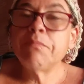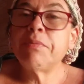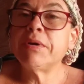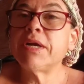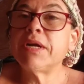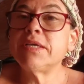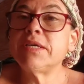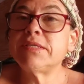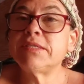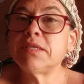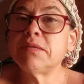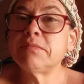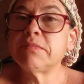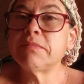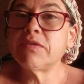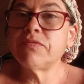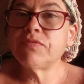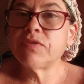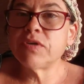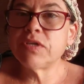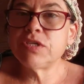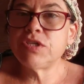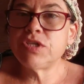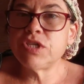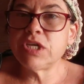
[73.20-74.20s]
but I seen my
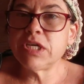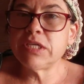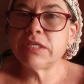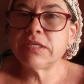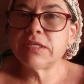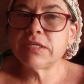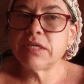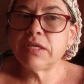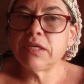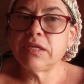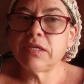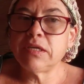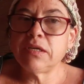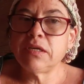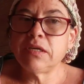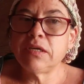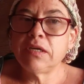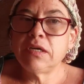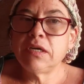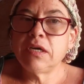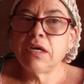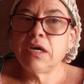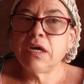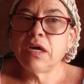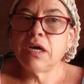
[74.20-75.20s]
friend Jason.
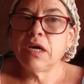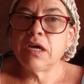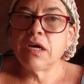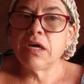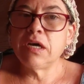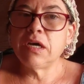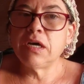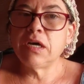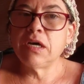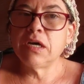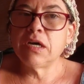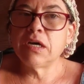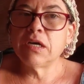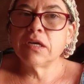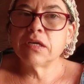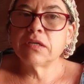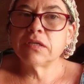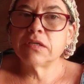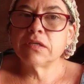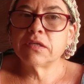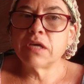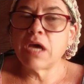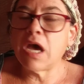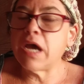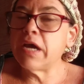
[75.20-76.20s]
Uh,
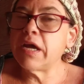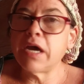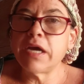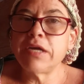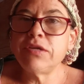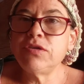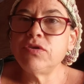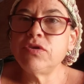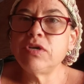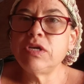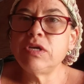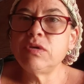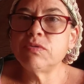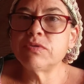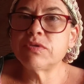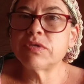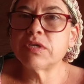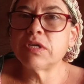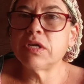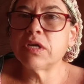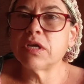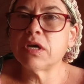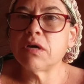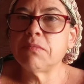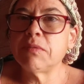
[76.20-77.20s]
I, I knew he was
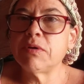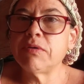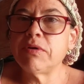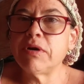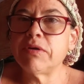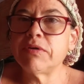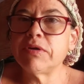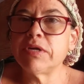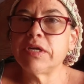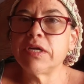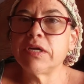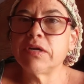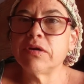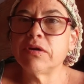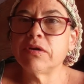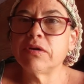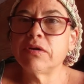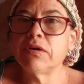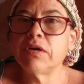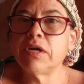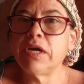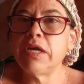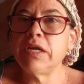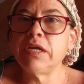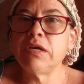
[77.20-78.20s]
going to come around here,
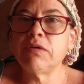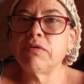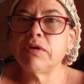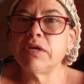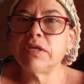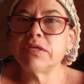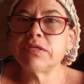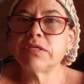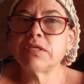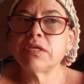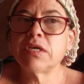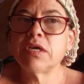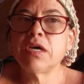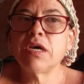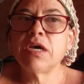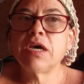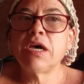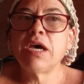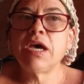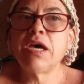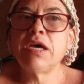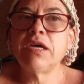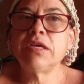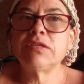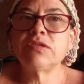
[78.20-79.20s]
anyways.
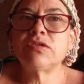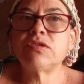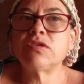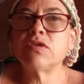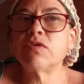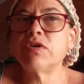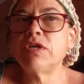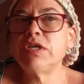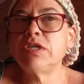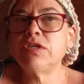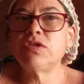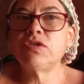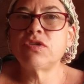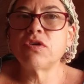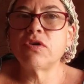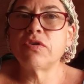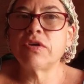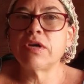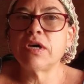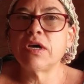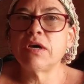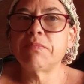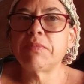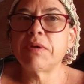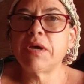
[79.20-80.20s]
And so he showed
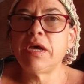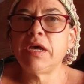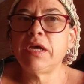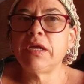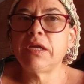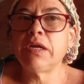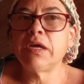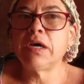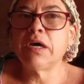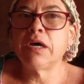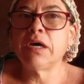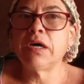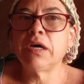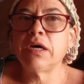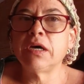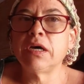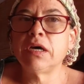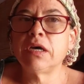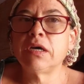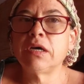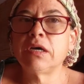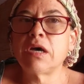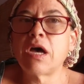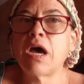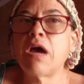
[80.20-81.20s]
up, and
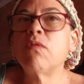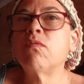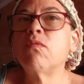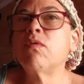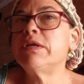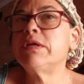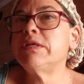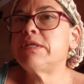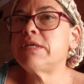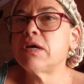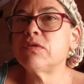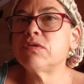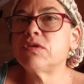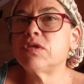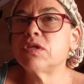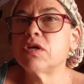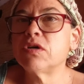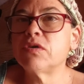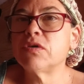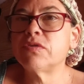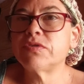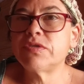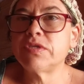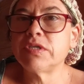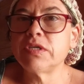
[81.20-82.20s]
uh, I went down to
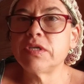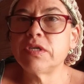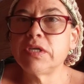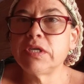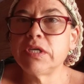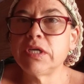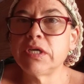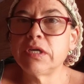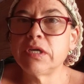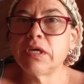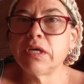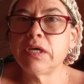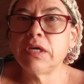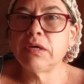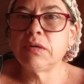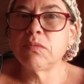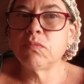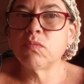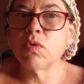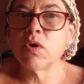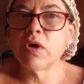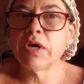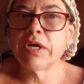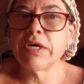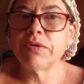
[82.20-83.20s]
go see him
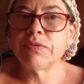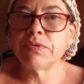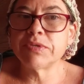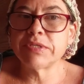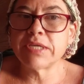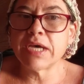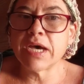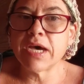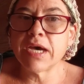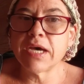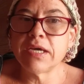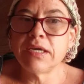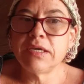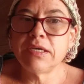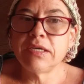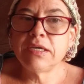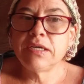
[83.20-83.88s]
where he was at.